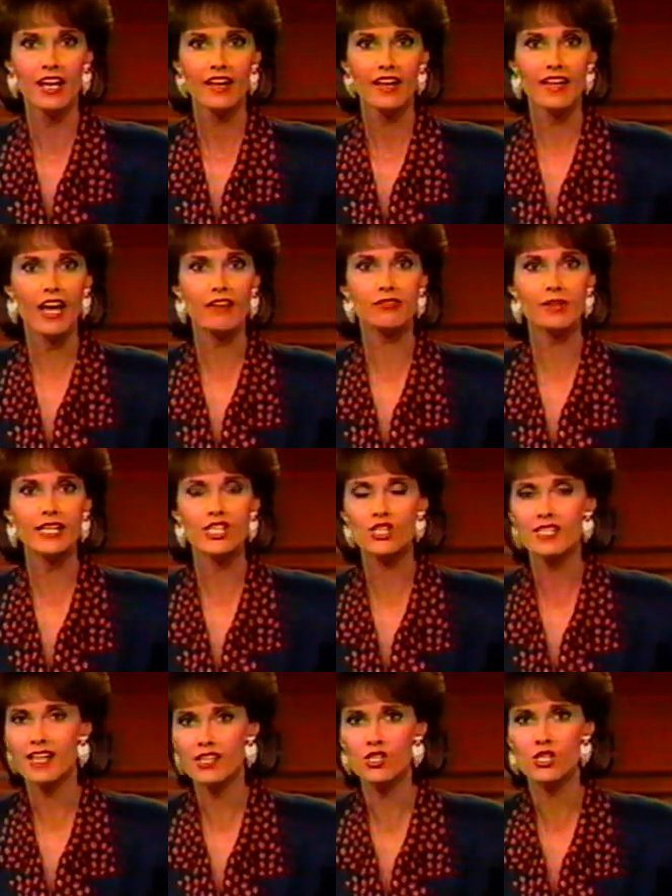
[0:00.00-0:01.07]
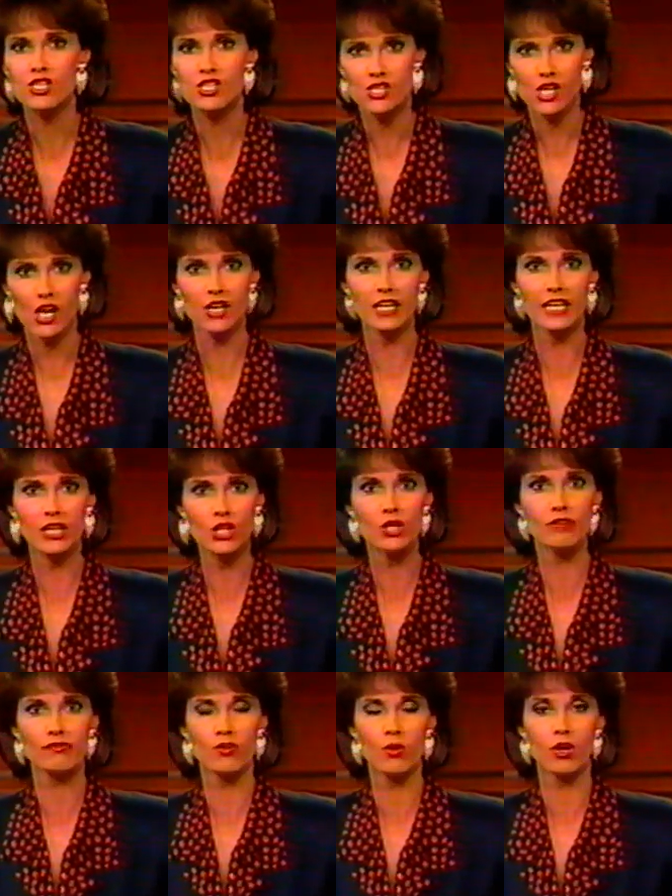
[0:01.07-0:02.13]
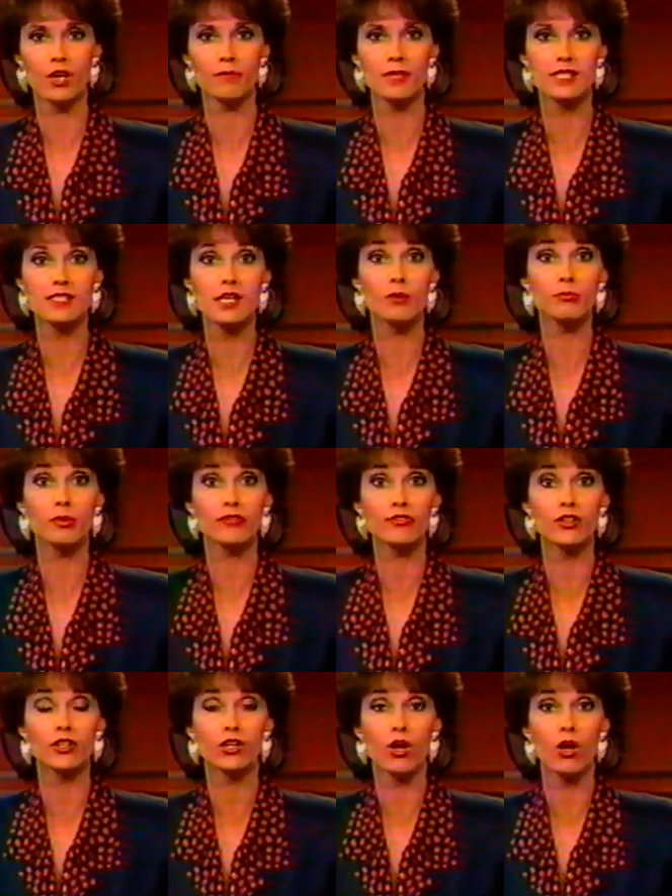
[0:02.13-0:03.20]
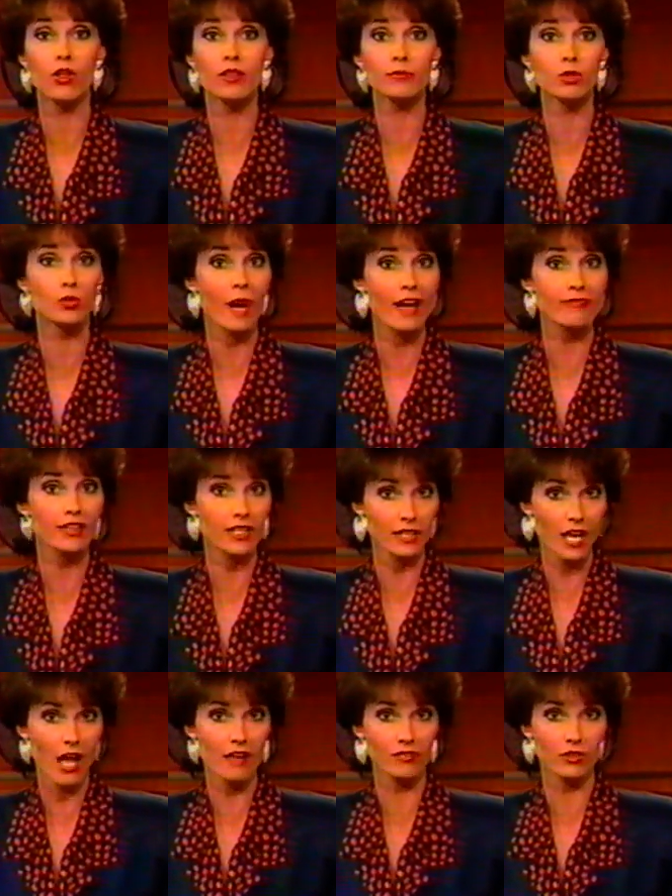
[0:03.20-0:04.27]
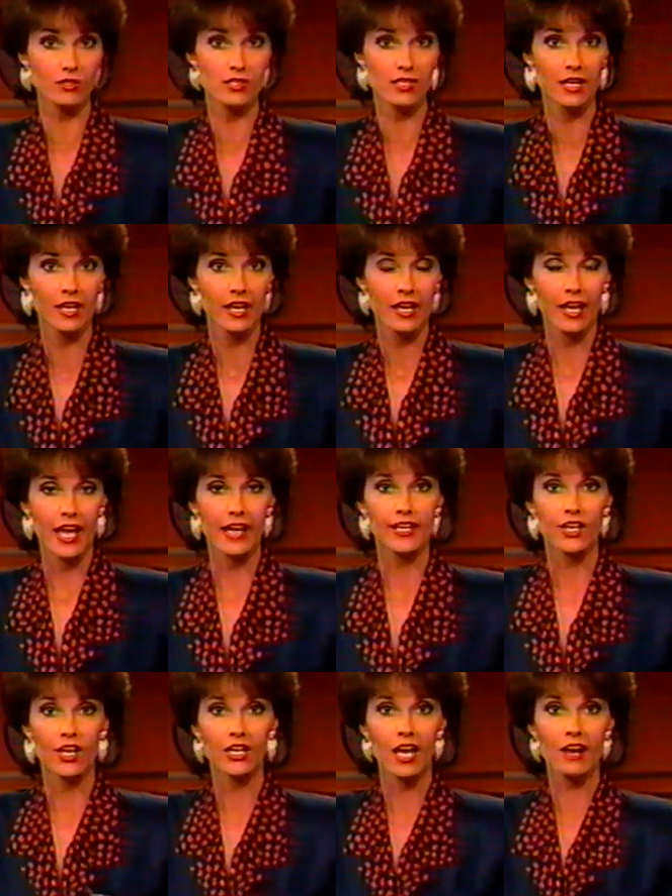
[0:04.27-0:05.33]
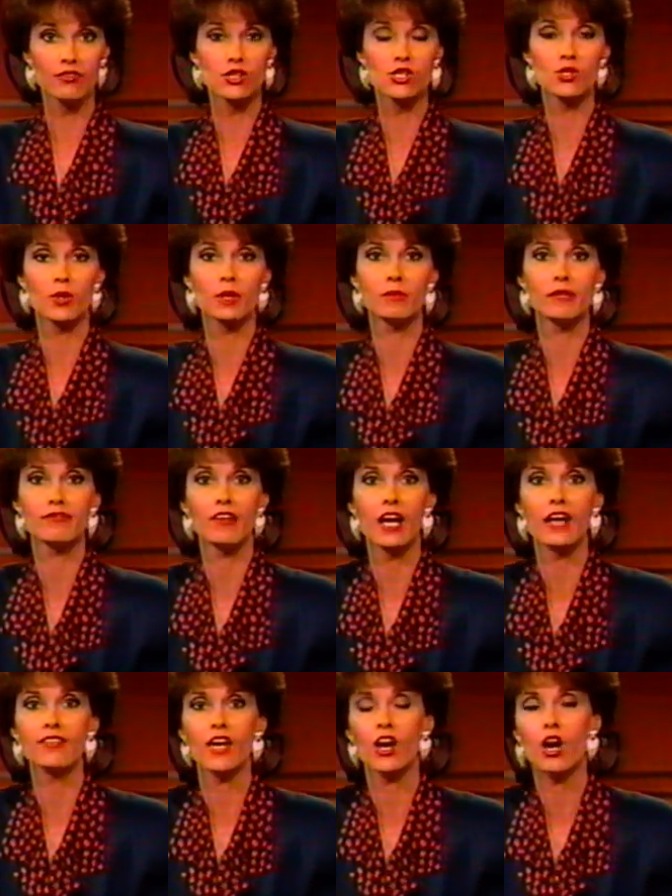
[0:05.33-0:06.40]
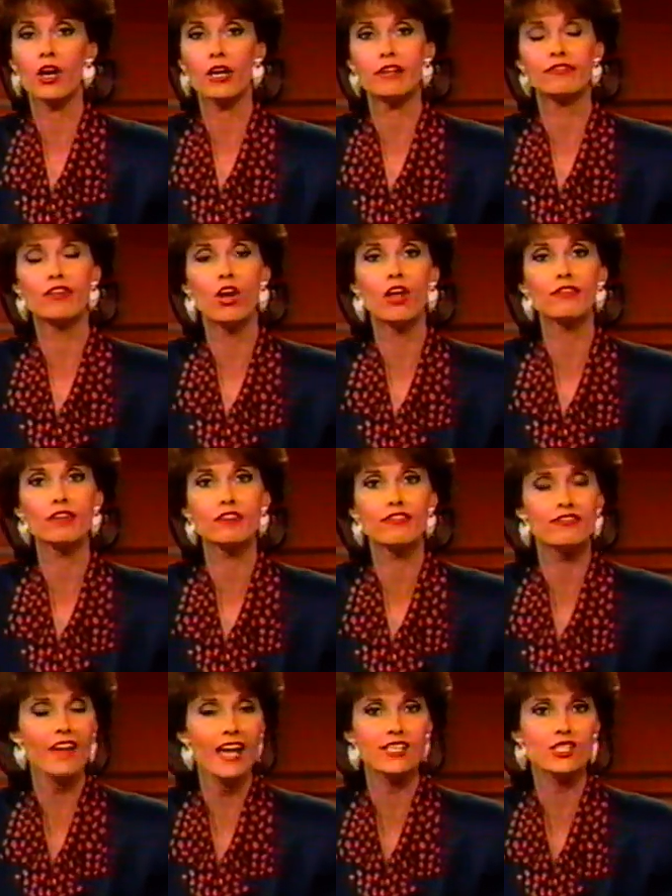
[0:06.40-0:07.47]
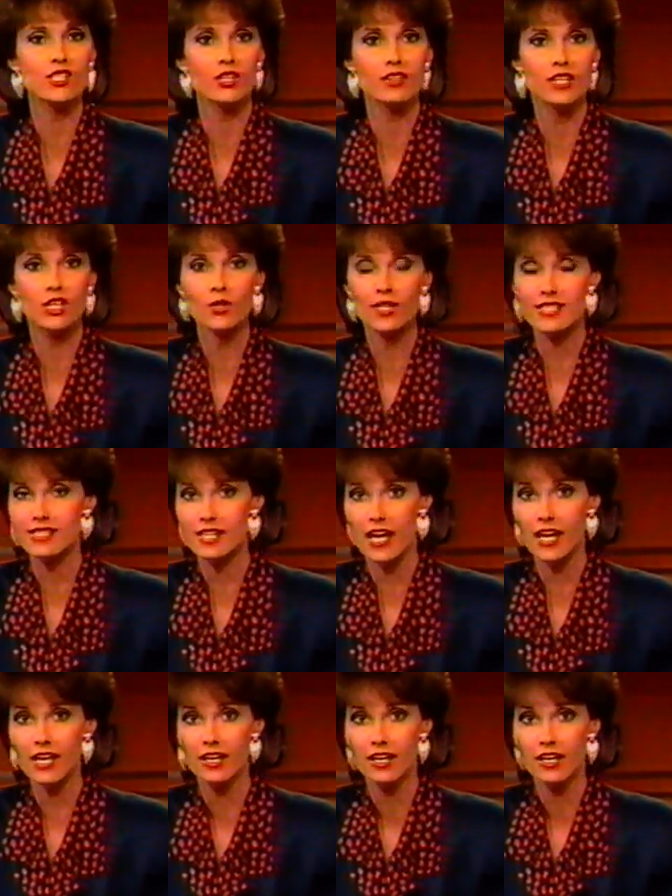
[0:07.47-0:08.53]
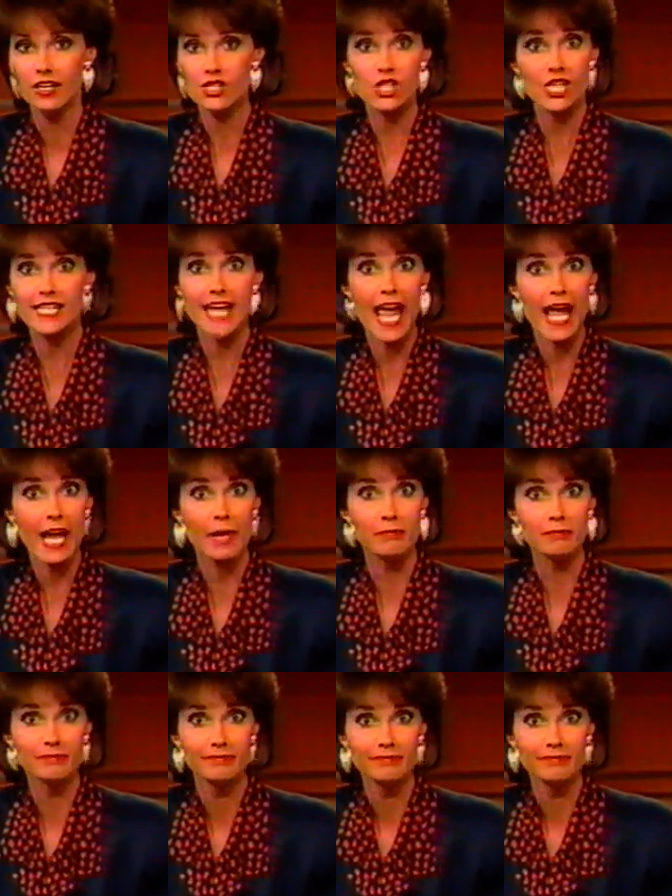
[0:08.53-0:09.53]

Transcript: They have reached such a startling new form that some prefer to call them graphic novels. And in our cover story, we find they are evolving faster than you can say, Shazam.